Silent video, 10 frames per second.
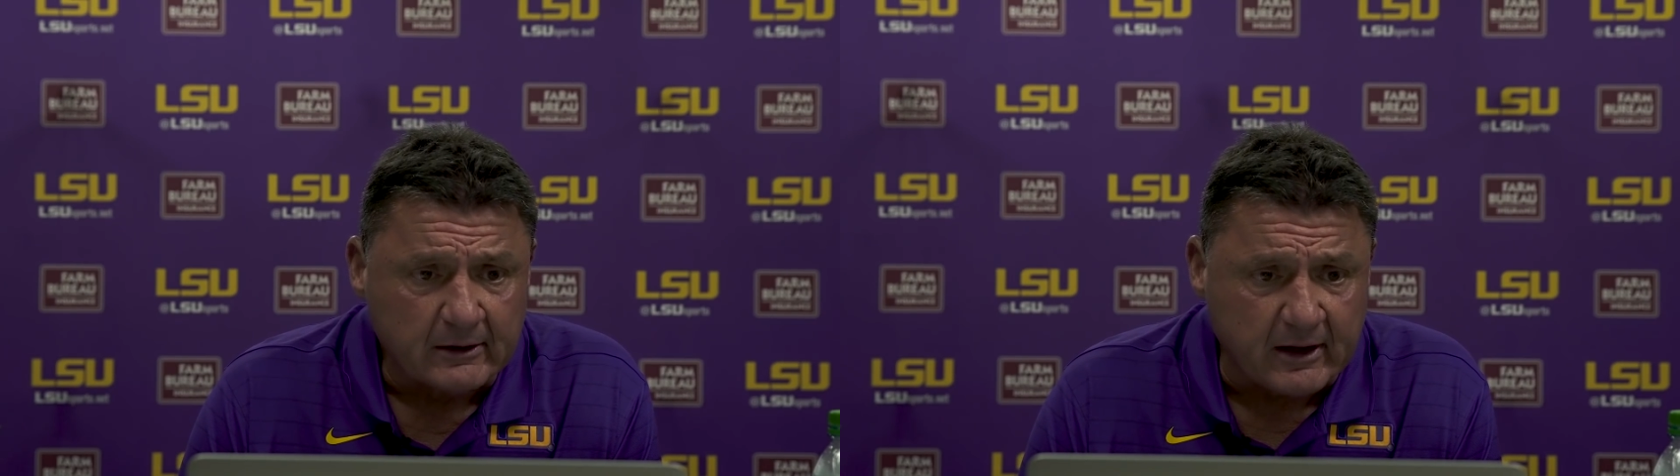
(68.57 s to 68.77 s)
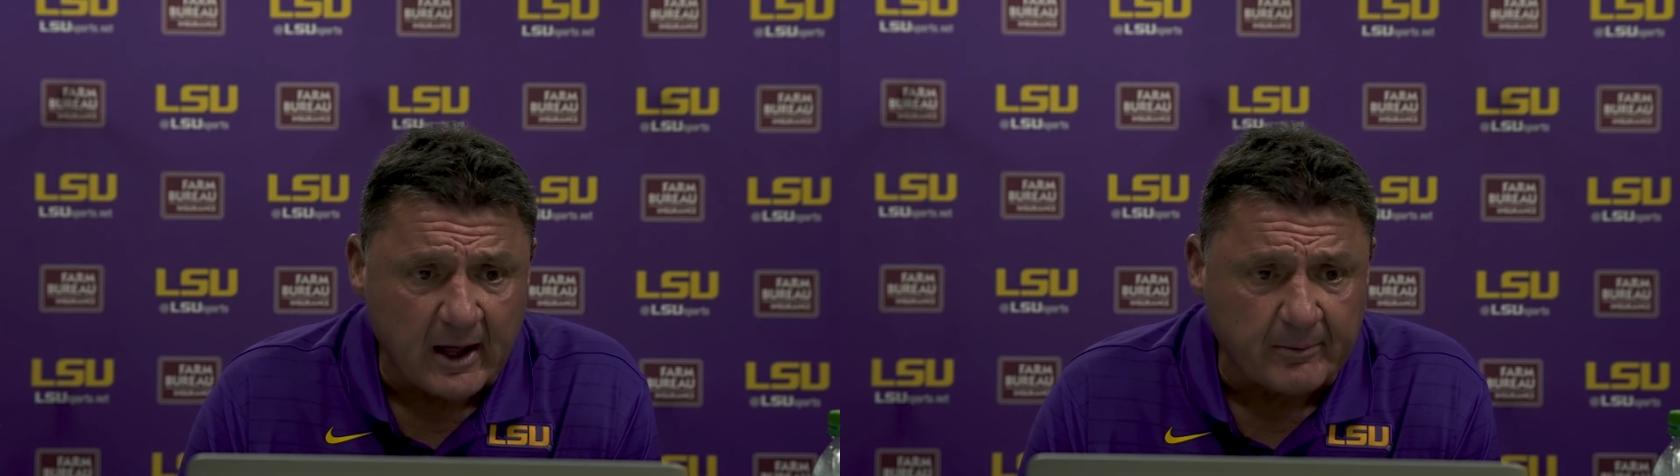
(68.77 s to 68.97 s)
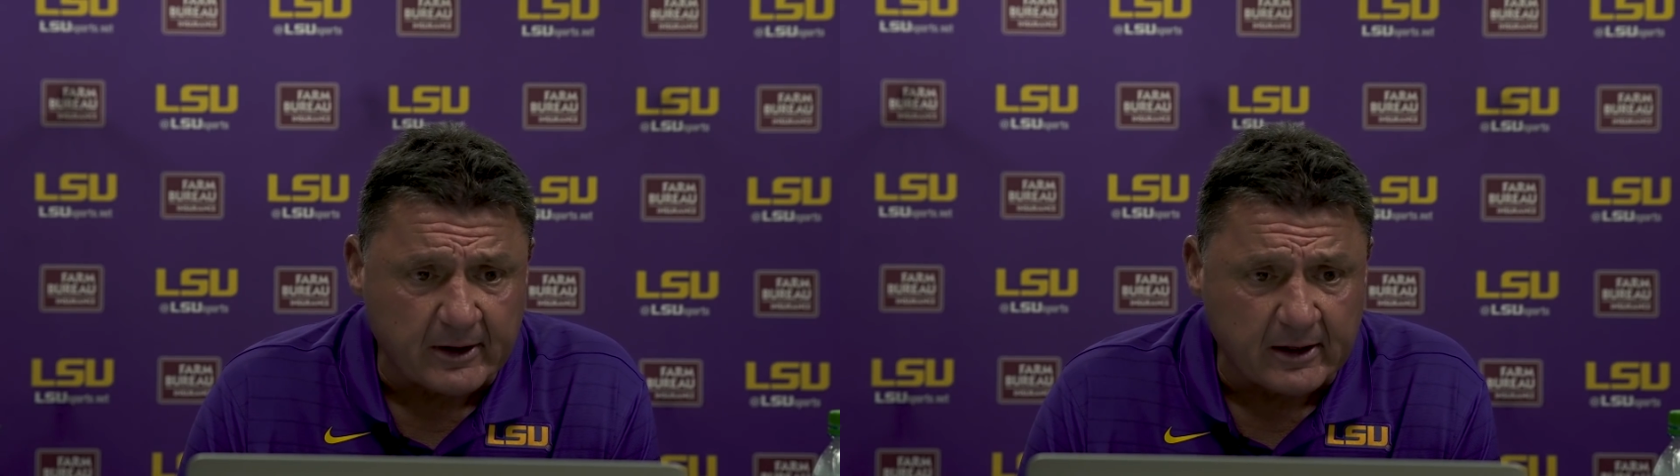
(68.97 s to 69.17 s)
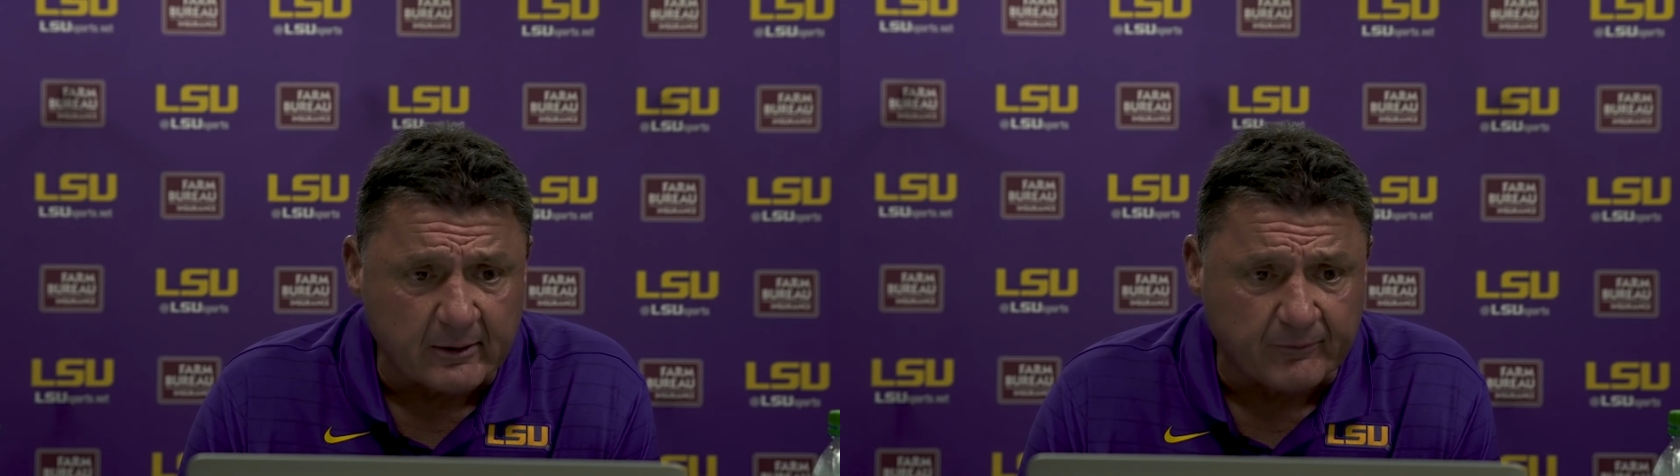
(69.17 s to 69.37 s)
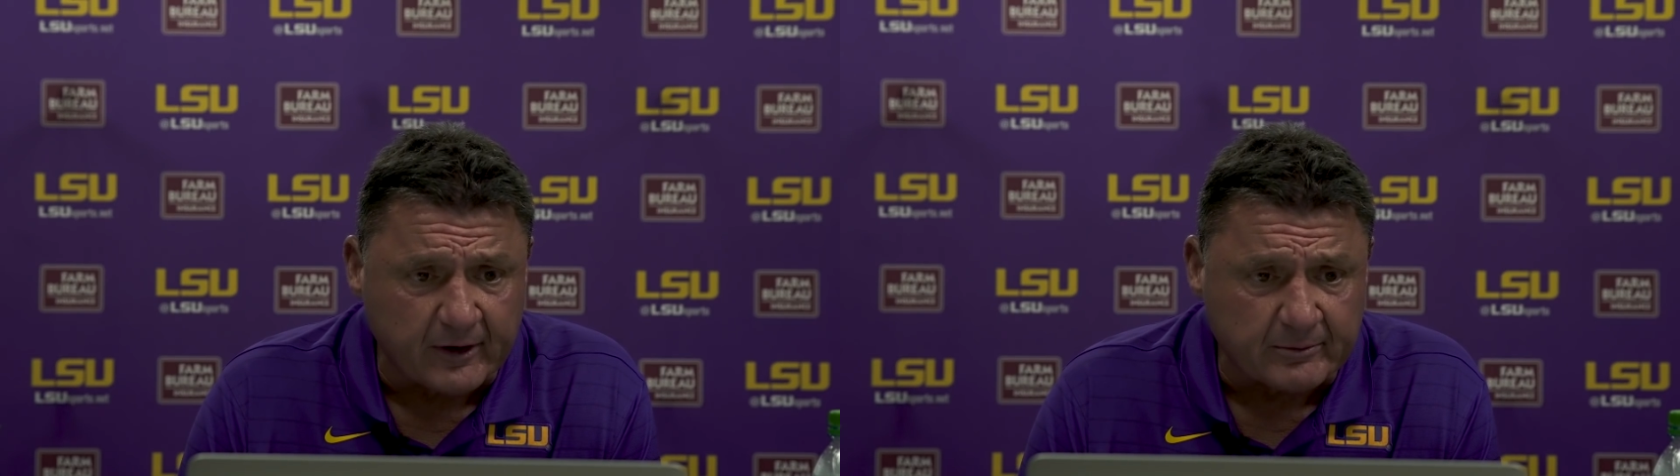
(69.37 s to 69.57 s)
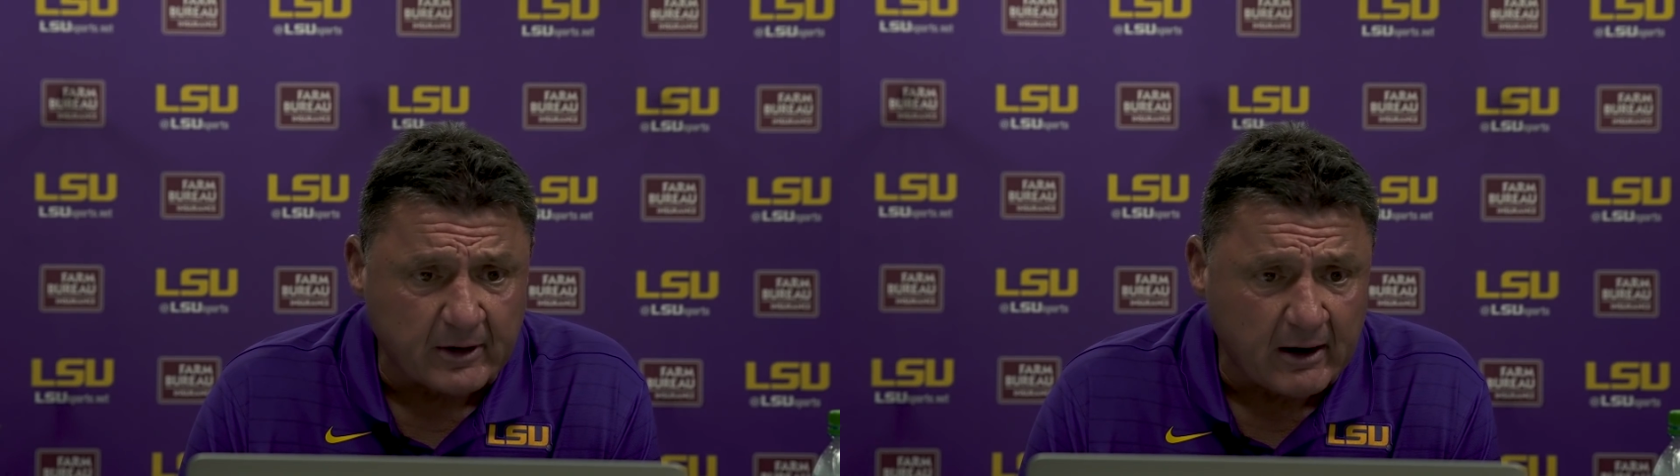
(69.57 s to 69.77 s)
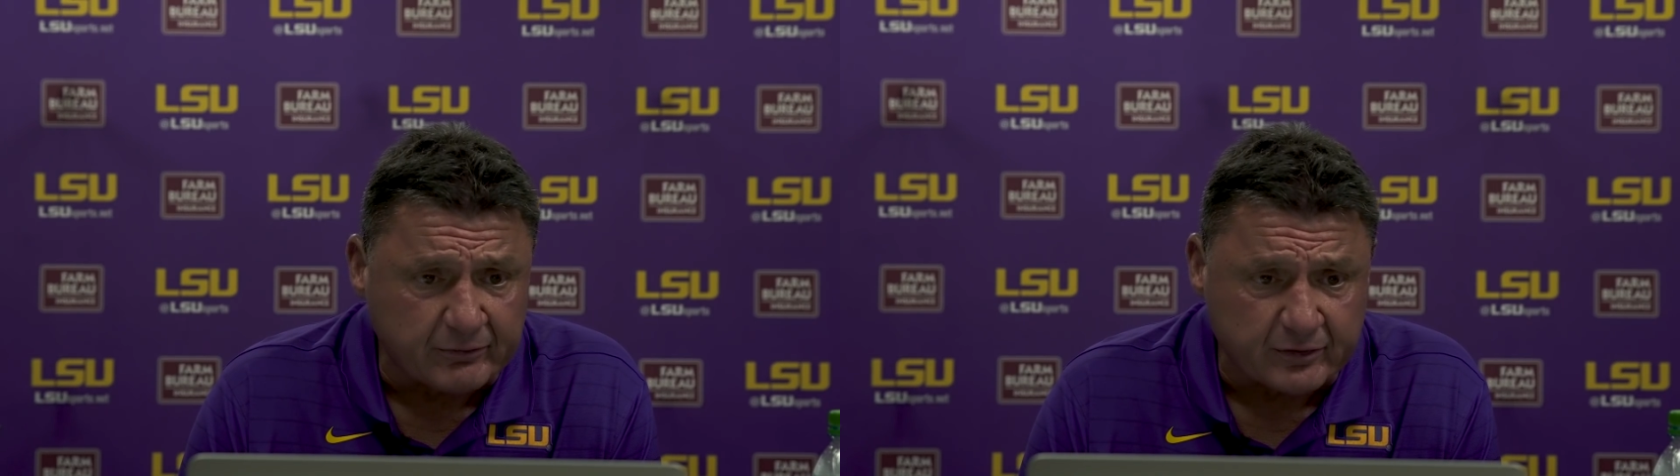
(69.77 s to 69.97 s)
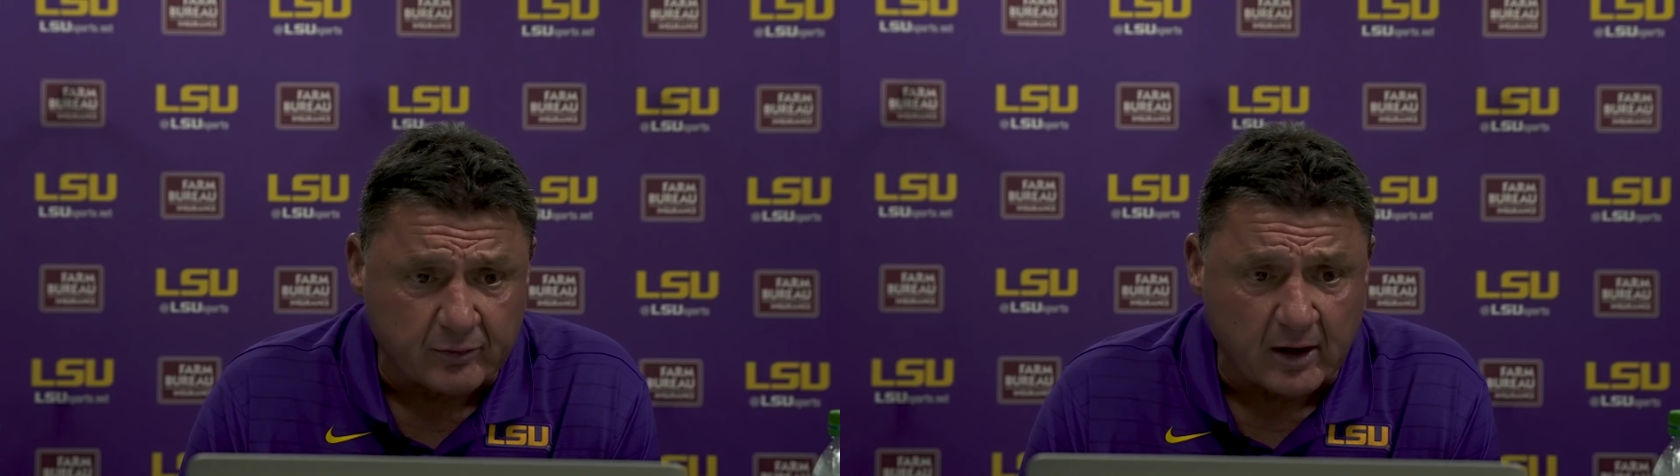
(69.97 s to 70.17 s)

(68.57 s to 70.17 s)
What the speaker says: camp of getting them fixed, but obviously